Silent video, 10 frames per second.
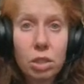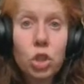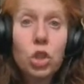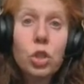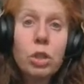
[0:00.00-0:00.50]

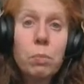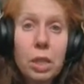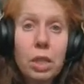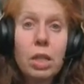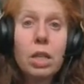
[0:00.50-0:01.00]
should
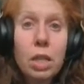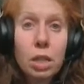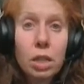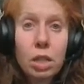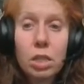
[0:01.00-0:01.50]
be
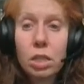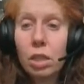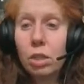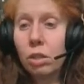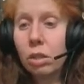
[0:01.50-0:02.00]

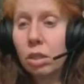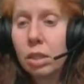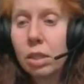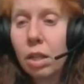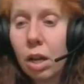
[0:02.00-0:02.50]
considered
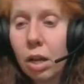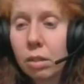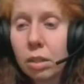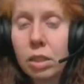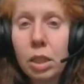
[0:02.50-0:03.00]
uh,
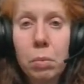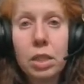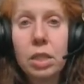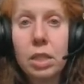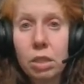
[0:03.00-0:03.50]

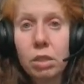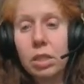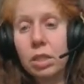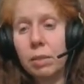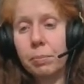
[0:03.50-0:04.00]
deeply and seriously.